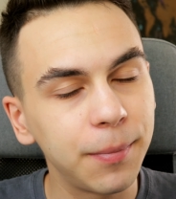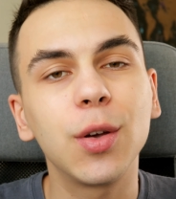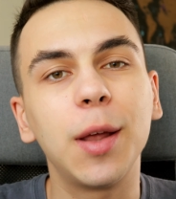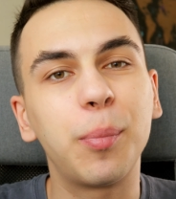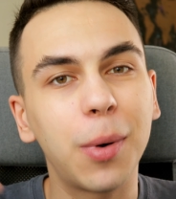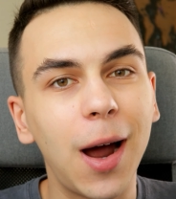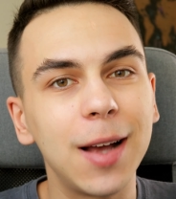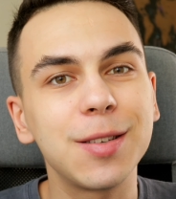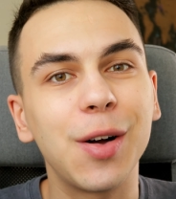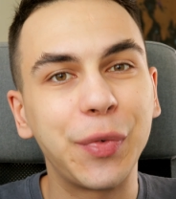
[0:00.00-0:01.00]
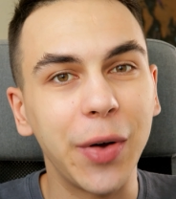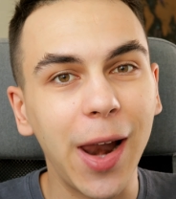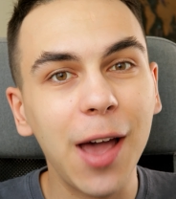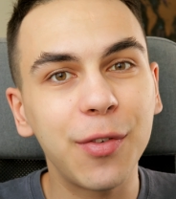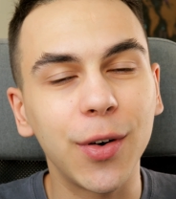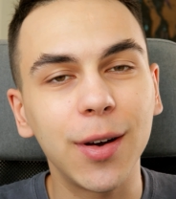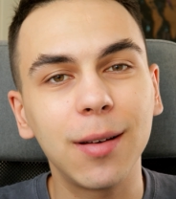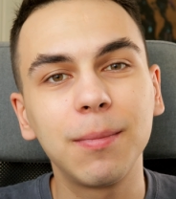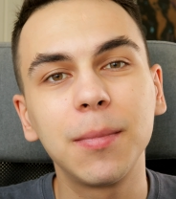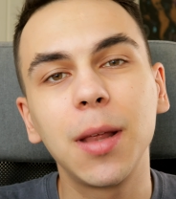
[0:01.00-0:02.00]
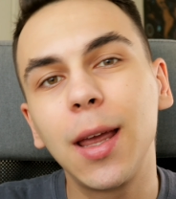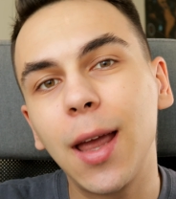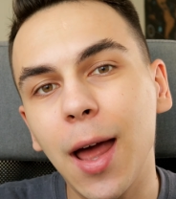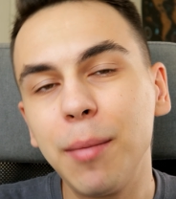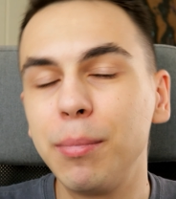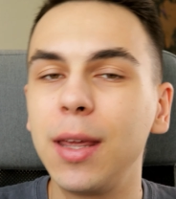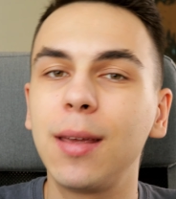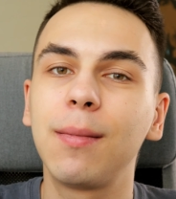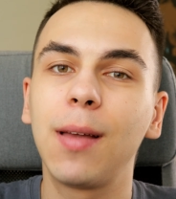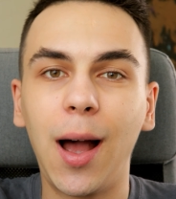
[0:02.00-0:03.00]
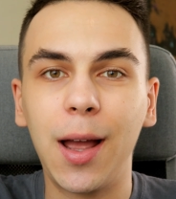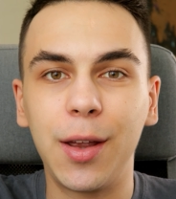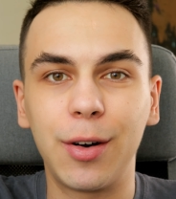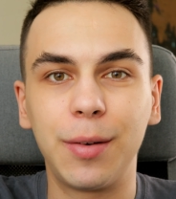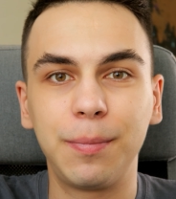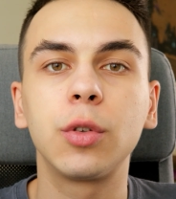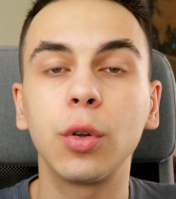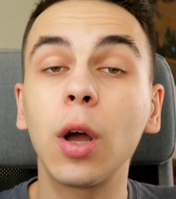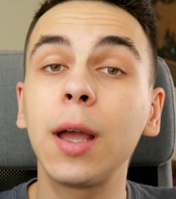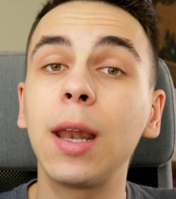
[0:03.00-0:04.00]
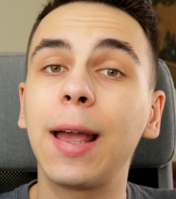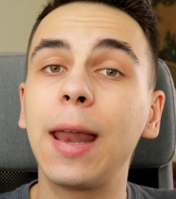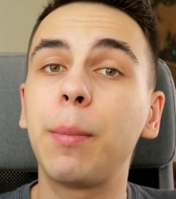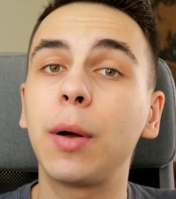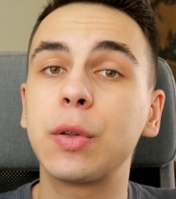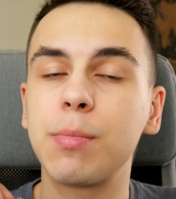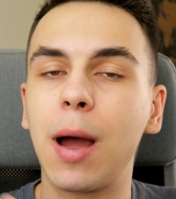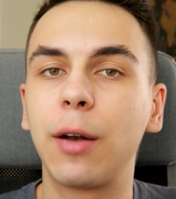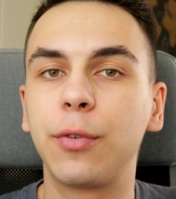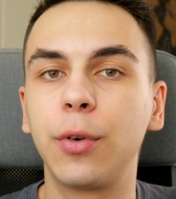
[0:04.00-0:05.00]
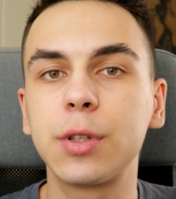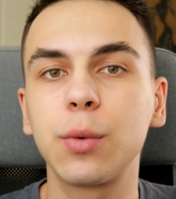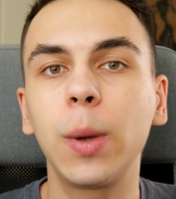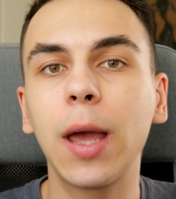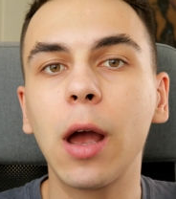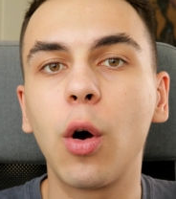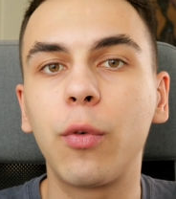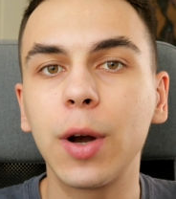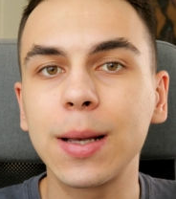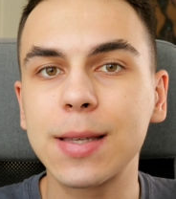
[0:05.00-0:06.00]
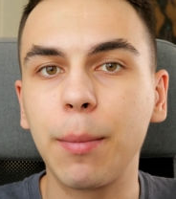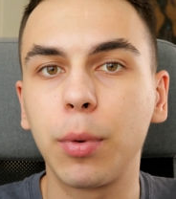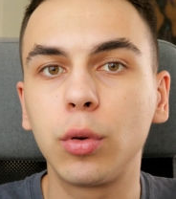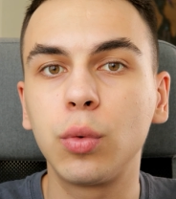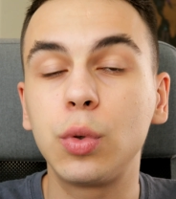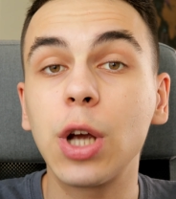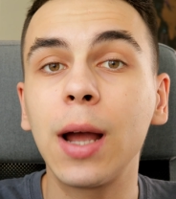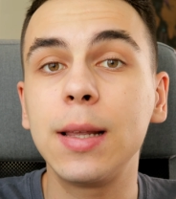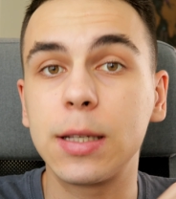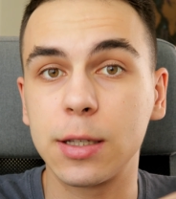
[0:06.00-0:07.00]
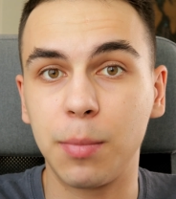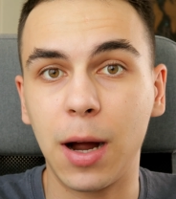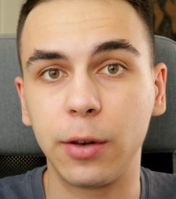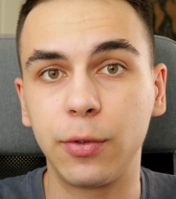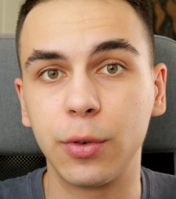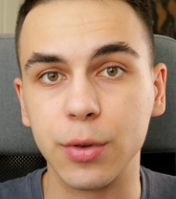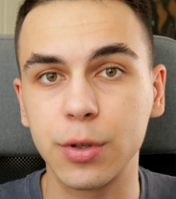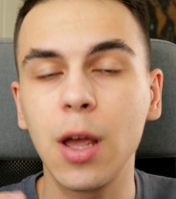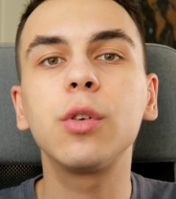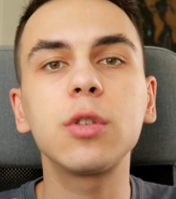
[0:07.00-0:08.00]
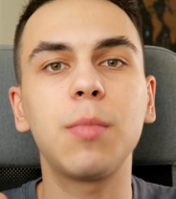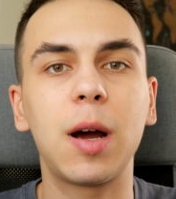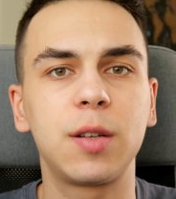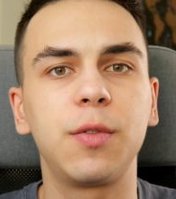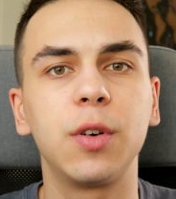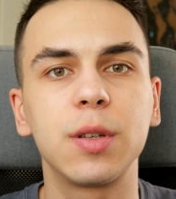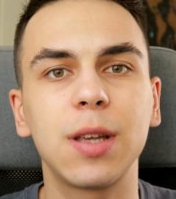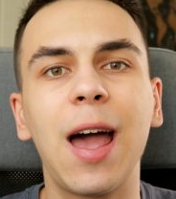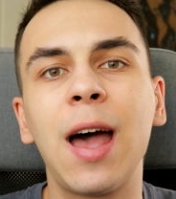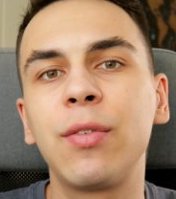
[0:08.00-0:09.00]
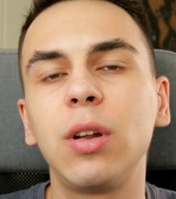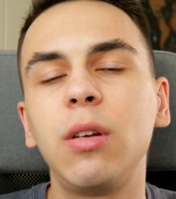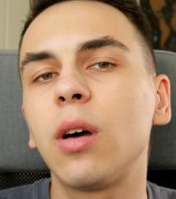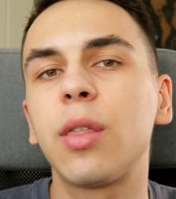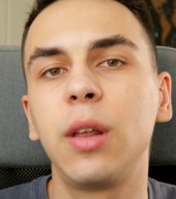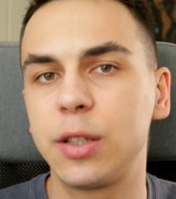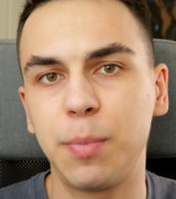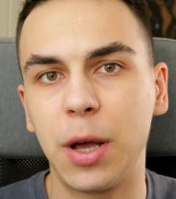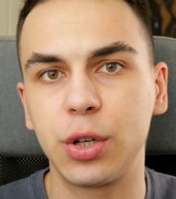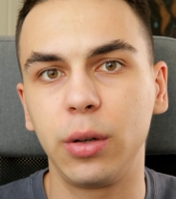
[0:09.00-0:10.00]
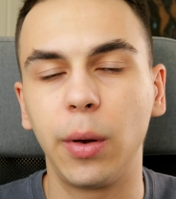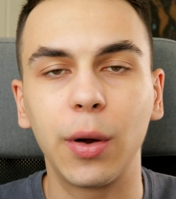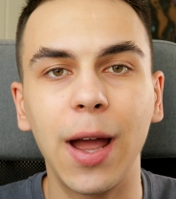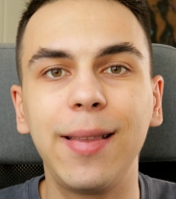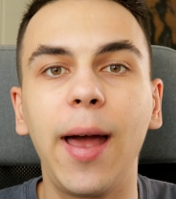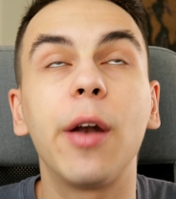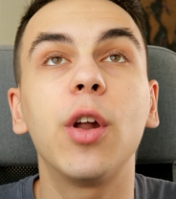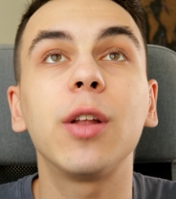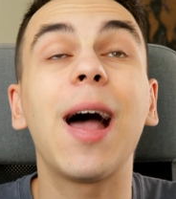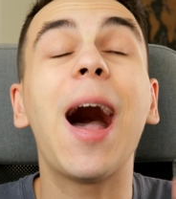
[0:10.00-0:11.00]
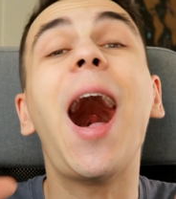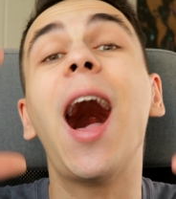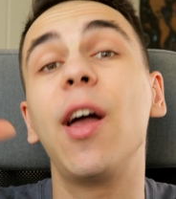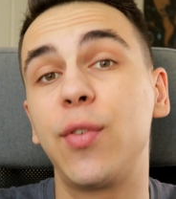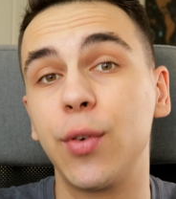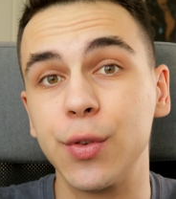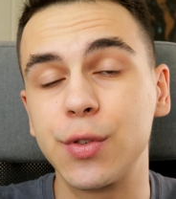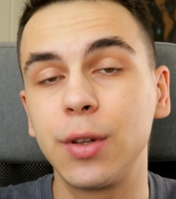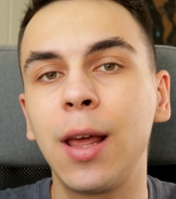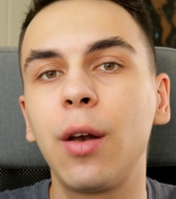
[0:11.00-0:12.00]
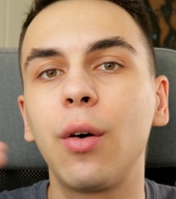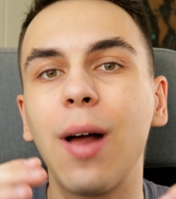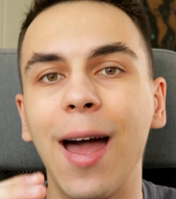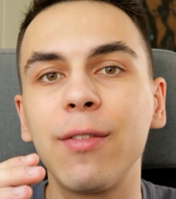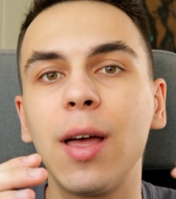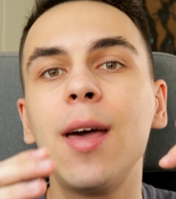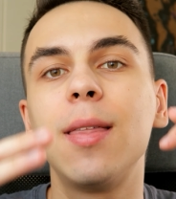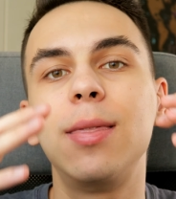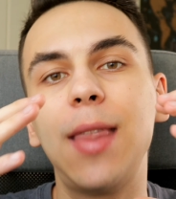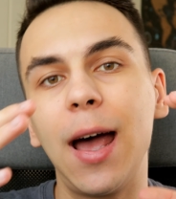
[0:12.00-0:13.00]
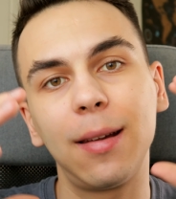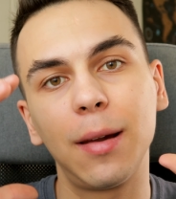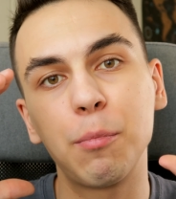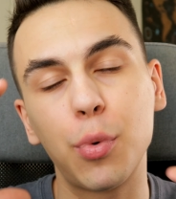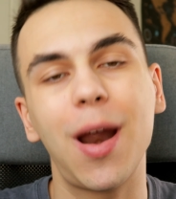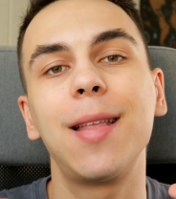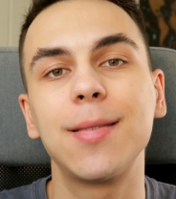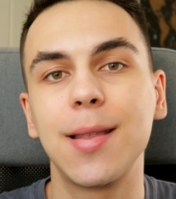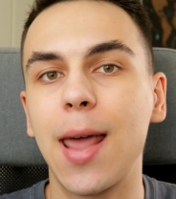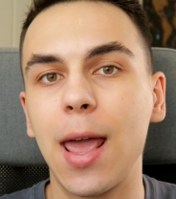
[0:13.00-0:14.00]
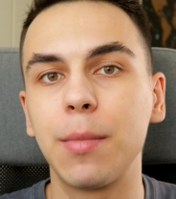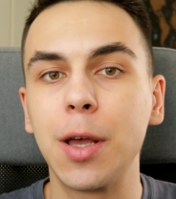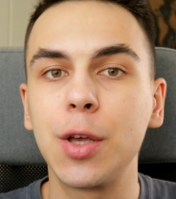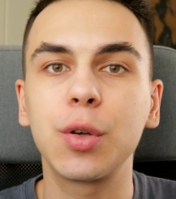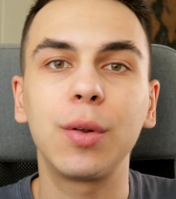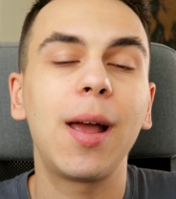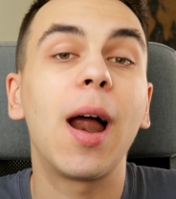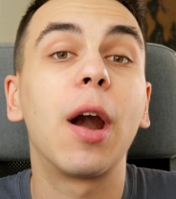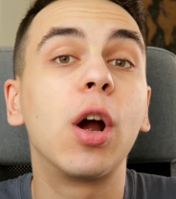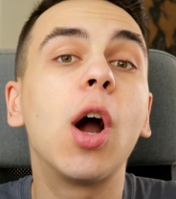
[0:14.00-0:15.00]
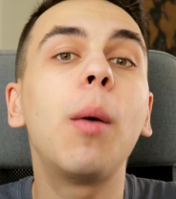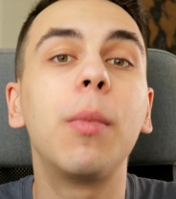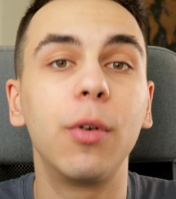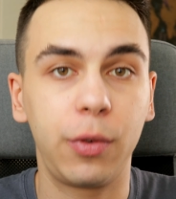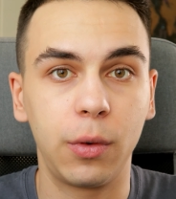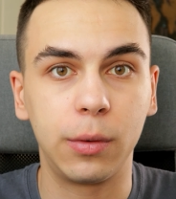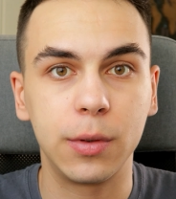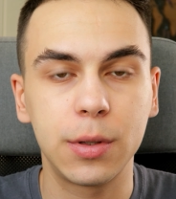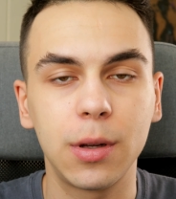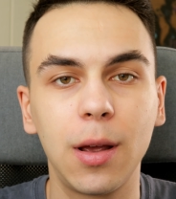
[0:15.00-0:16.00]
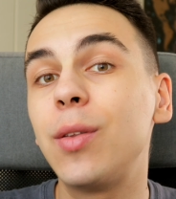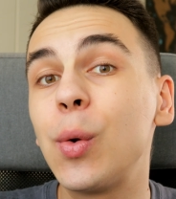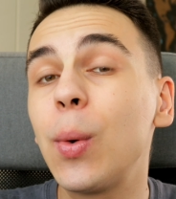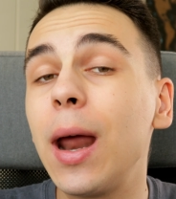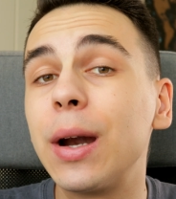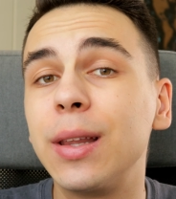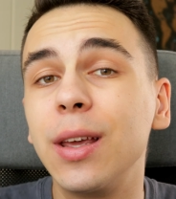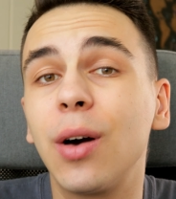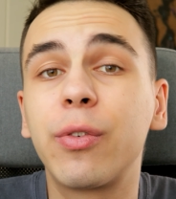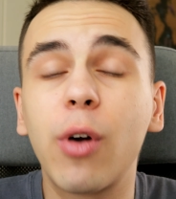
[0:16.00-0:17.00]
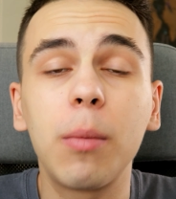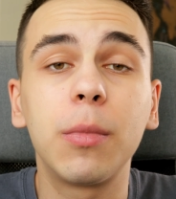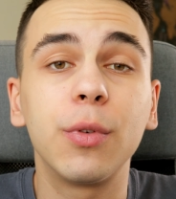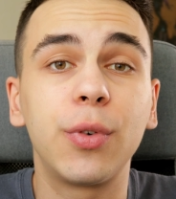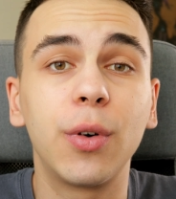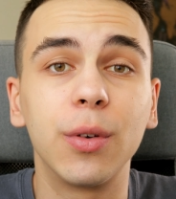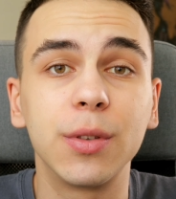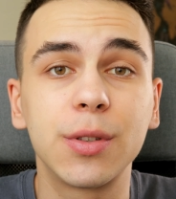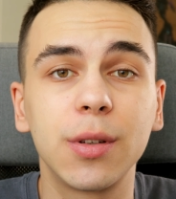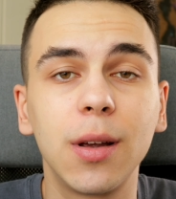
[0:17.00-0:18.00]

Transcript: So the price of an iPhone can be higher. So talking again about smartphones, we can go for example to Chinese smartphones. Those smartphones have nothing special, okay? They are not iPhones, they don't have that brand name, so they are common phones, and the rarity of common phones